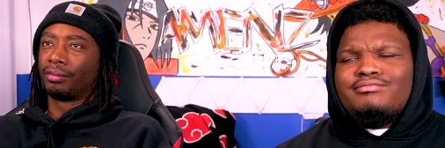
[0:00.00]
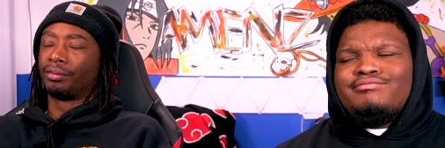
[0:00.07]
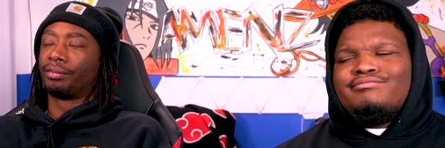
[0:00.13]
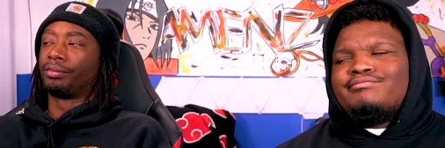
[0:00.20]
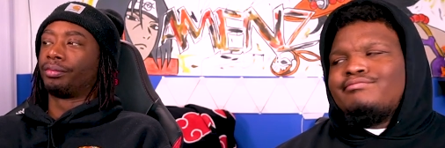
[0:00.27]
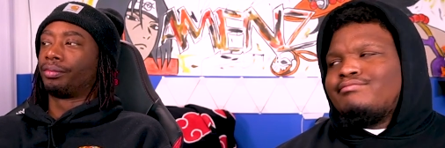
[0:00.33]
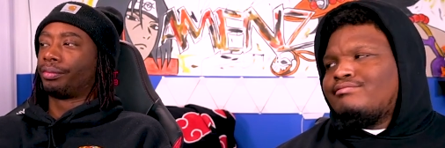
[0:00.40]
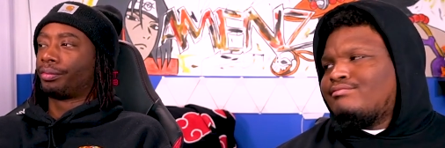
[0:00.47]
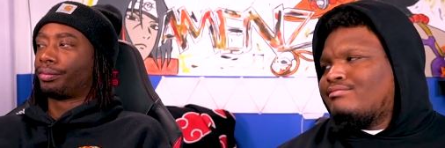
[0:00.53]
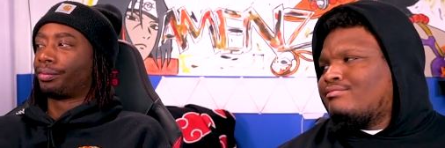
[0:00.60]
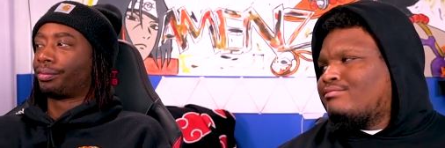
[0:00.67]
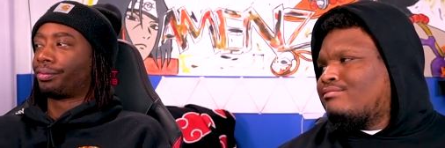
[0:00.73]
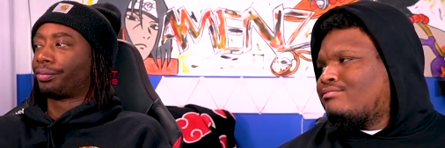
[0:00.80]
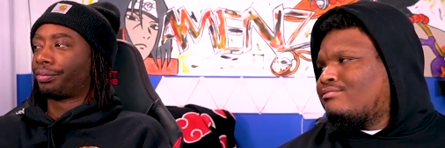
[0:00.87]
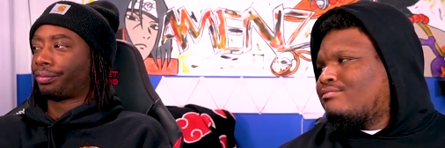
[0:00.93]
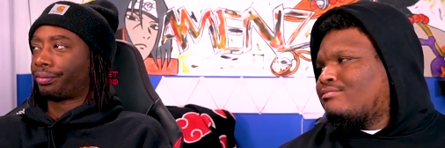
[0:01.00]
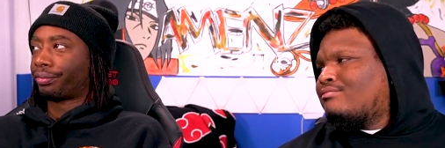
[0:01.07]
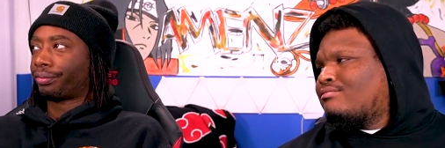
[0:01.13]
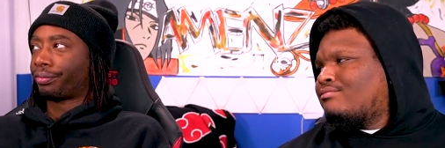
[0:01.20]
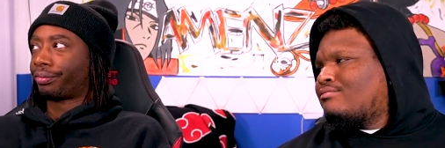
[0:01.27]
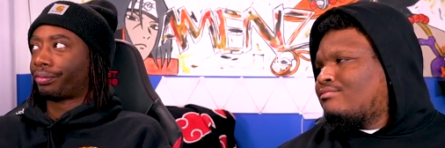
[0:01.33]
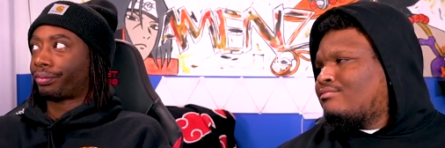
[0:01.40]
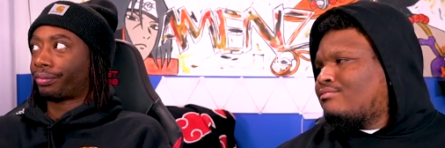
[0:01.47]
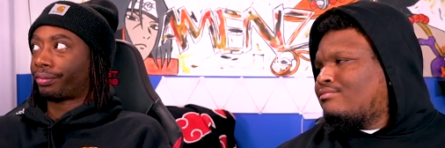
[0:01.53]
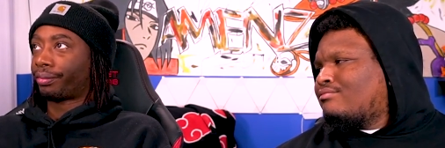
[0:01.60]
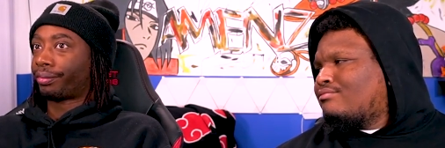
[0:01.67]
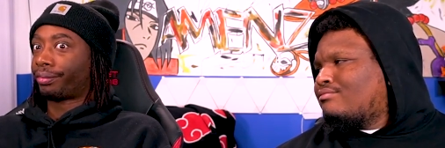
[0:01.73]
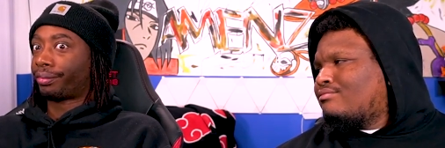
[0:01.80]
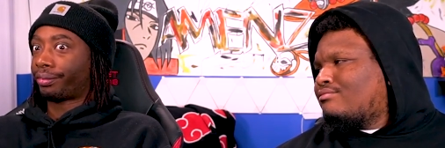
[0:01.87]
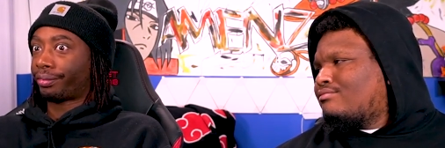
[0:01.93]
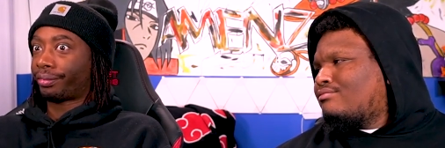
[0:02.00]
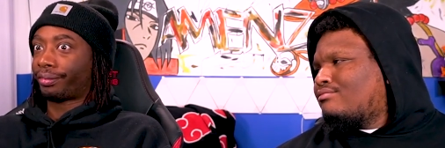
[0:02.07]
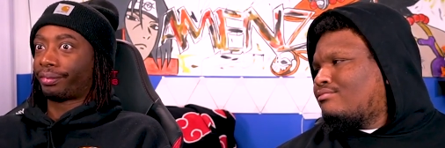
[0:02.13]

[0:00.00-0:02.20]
No one is speaking in this clip.